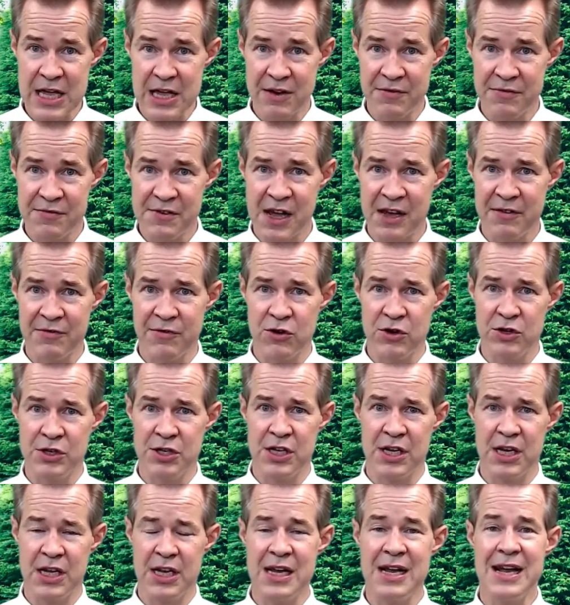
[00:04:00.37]
of
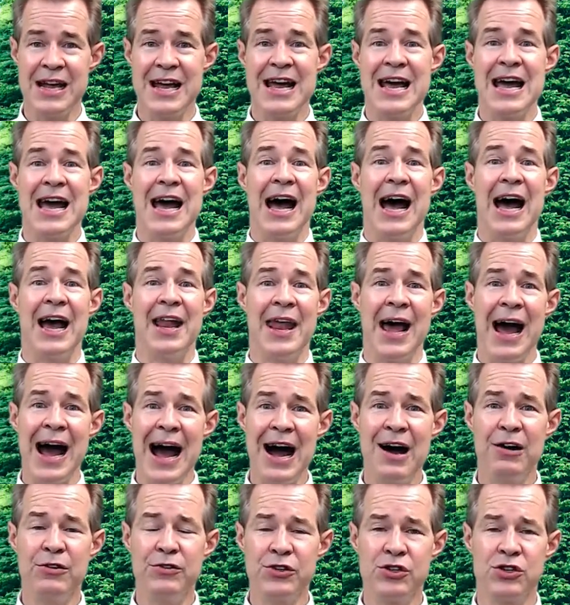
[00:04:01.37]
diversity, and
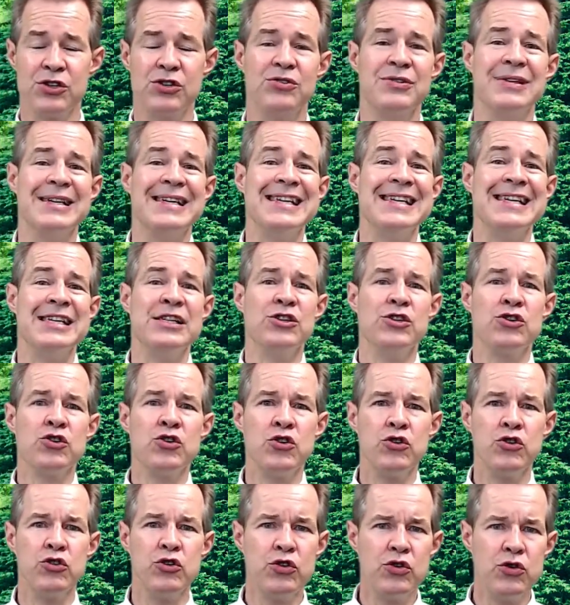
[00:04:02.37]
how to
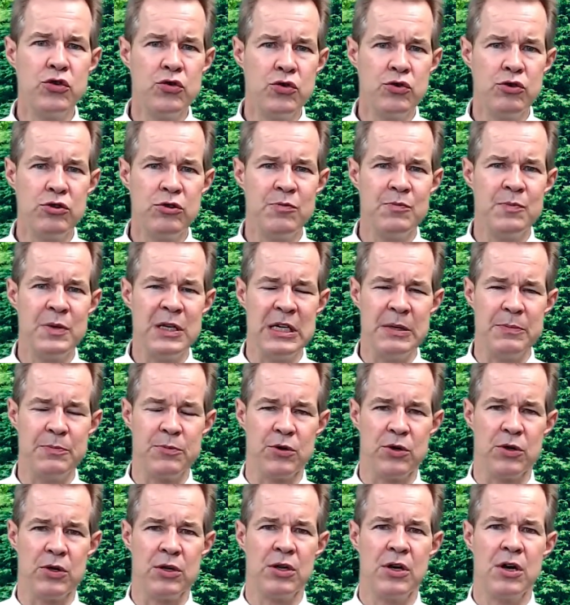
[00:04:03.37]
include
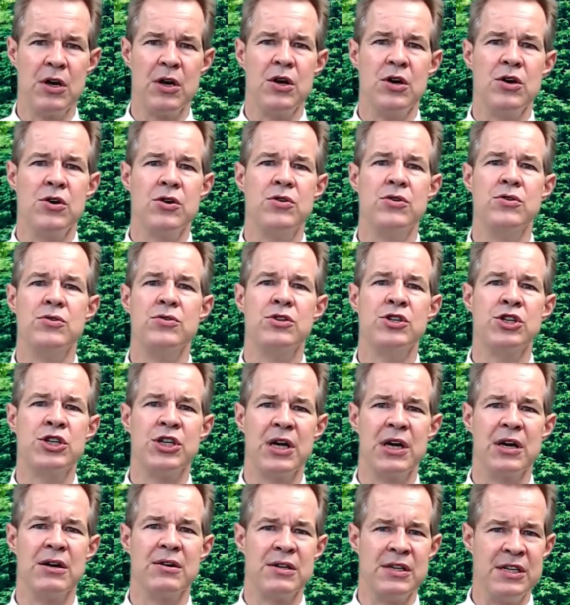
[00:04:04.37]
people who
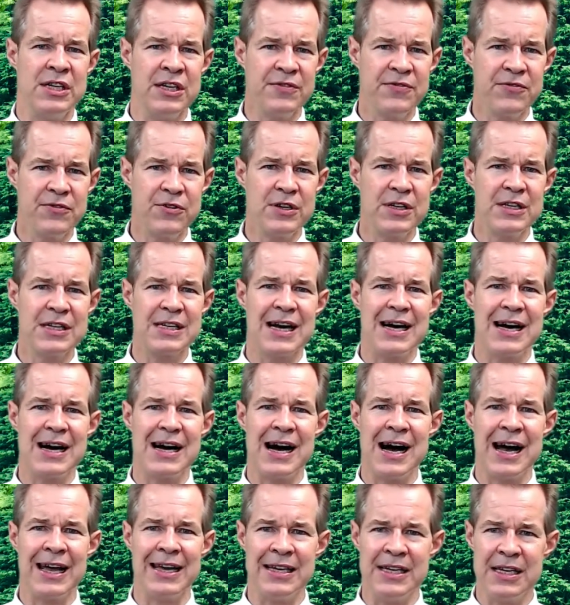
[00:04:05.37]
share different
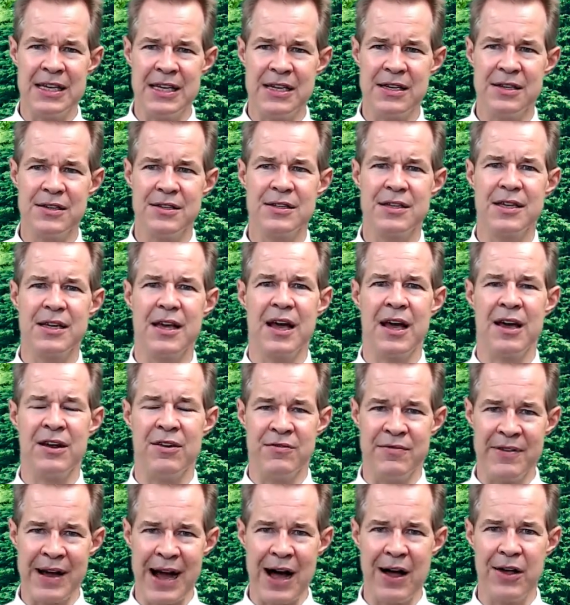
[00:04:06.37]
ideas and
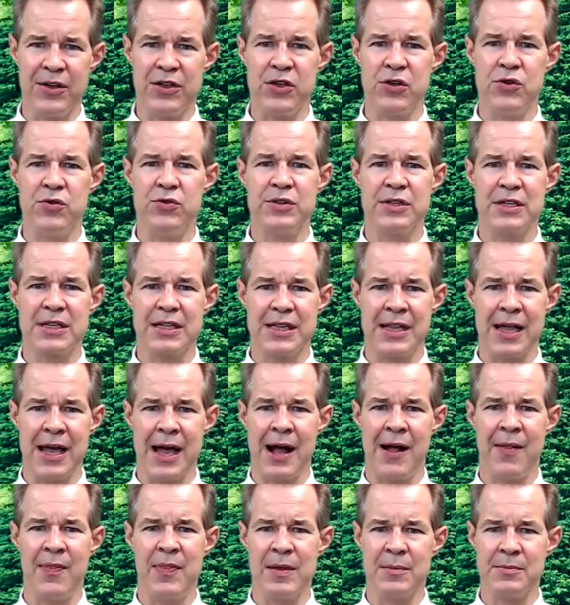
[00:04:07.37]
values
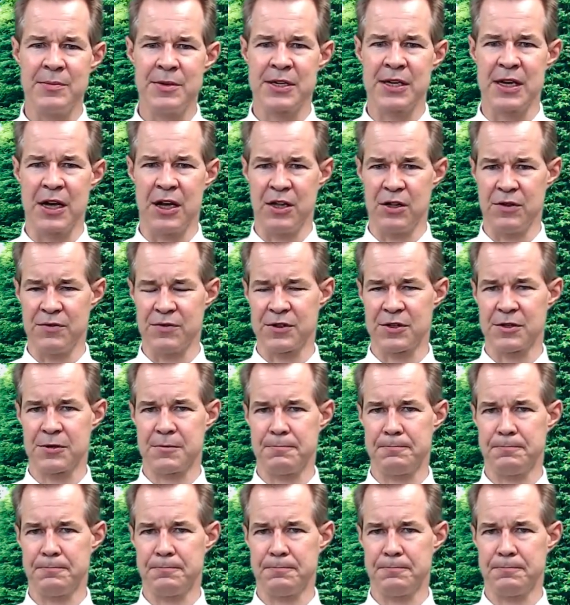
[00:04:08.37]
than themselves.